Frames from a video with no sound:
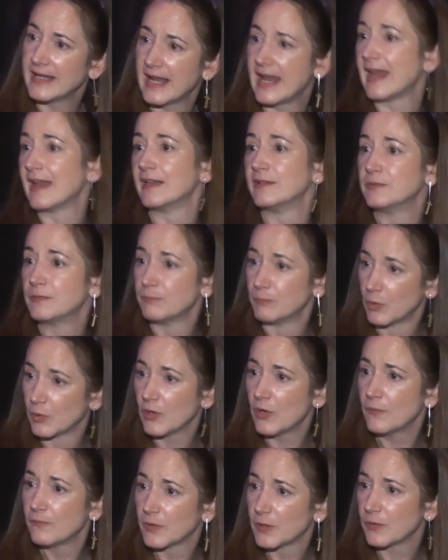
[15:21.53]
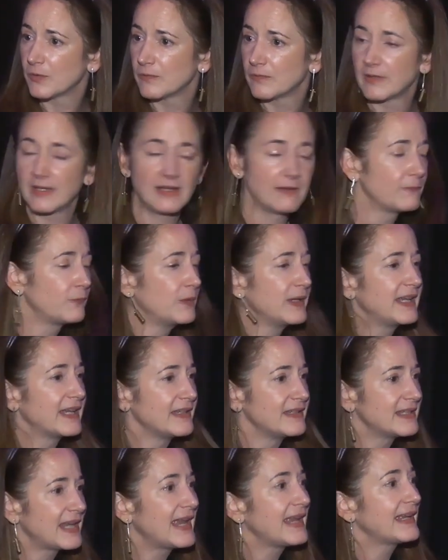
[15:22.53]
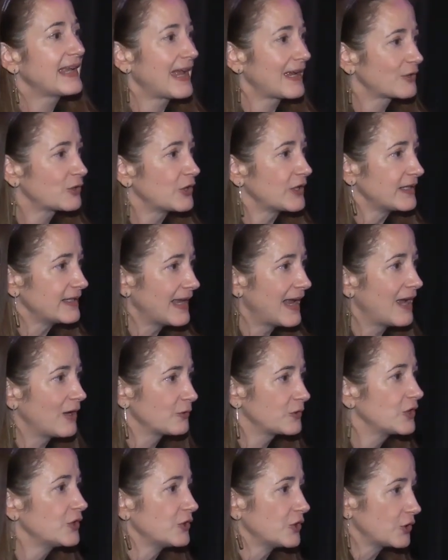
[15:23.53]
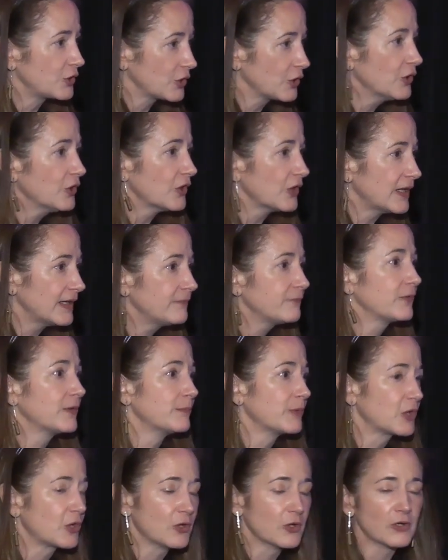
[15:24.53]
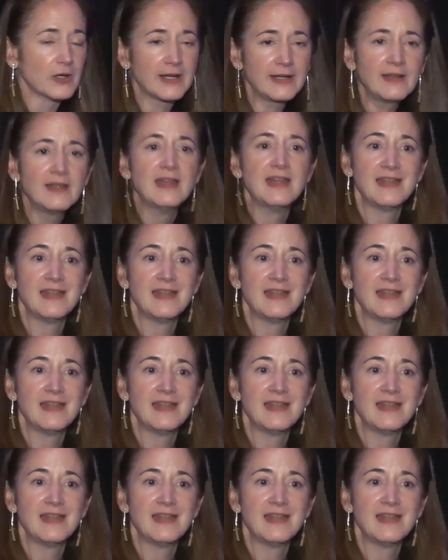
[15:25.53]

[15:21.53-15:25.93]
And moreover, if we can take action now to deter it from occurring,